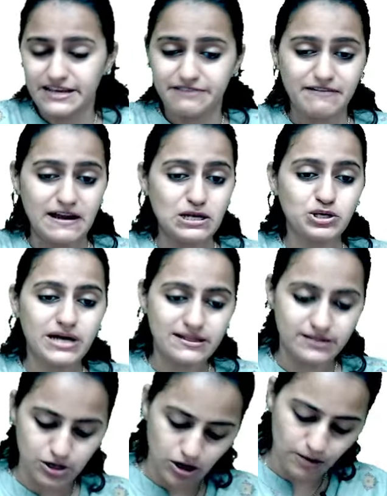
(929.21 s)
If I look at
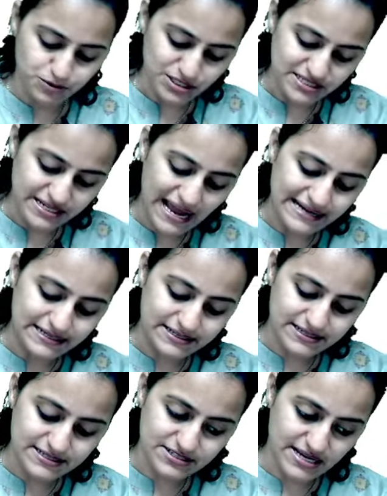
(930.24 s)
the options,
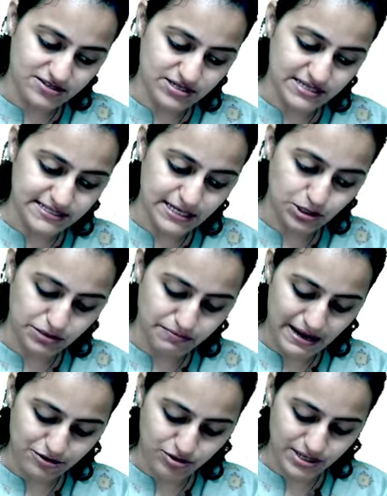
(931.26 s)
cadherins, extracellular
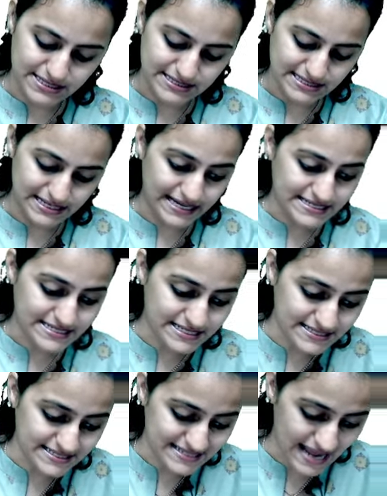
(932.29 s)
matrix,
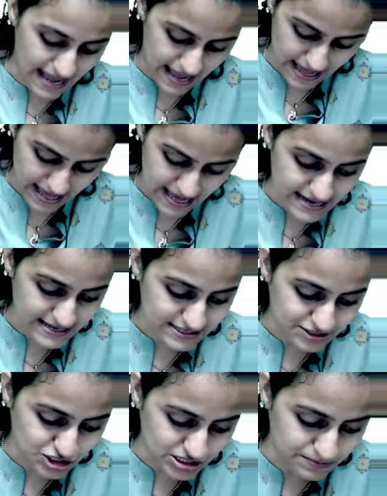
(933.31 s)
selectins, and
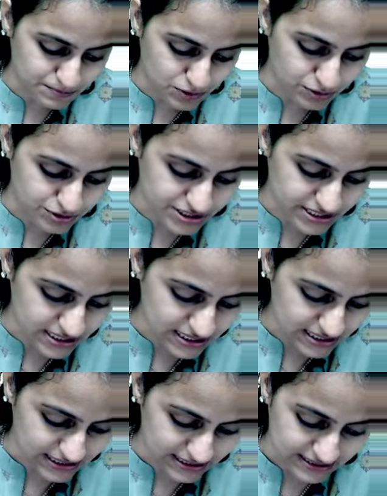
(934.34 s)
G
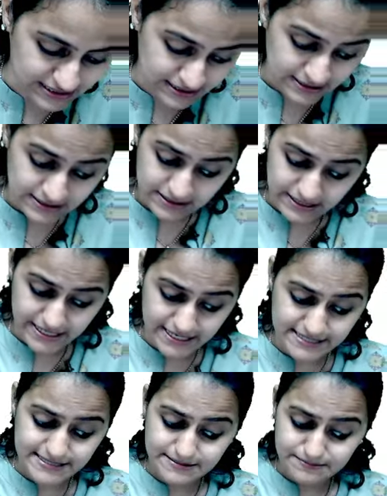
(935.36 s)
protein, it
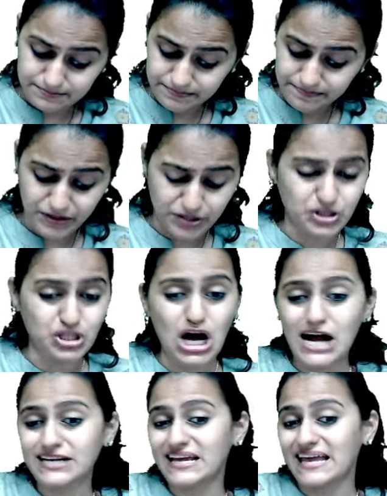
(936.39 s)
is
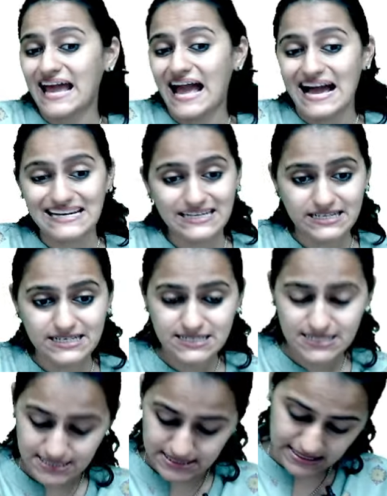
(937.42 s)
not
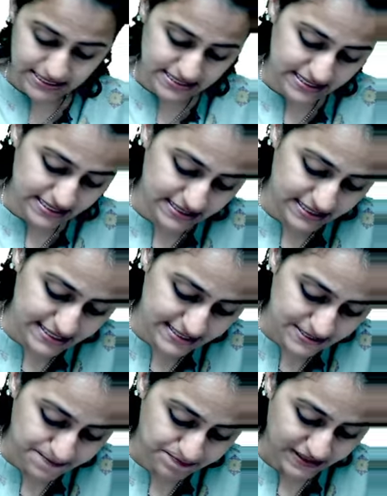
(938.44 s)
cadherins, it
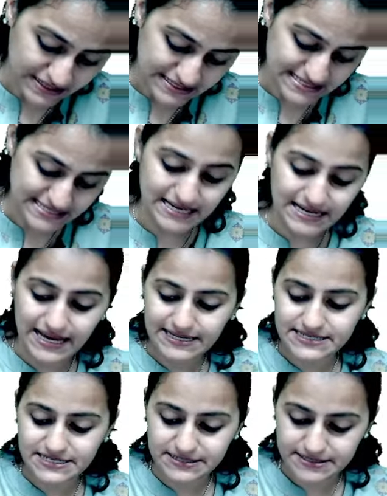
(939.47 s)
is
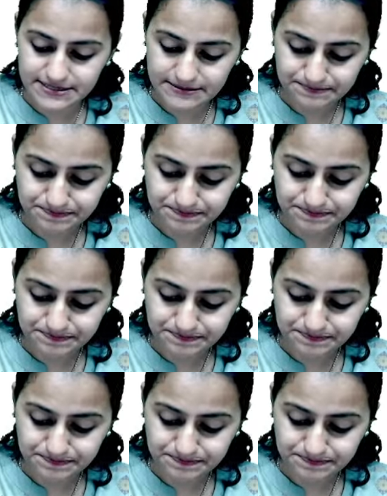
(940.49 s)
selectins.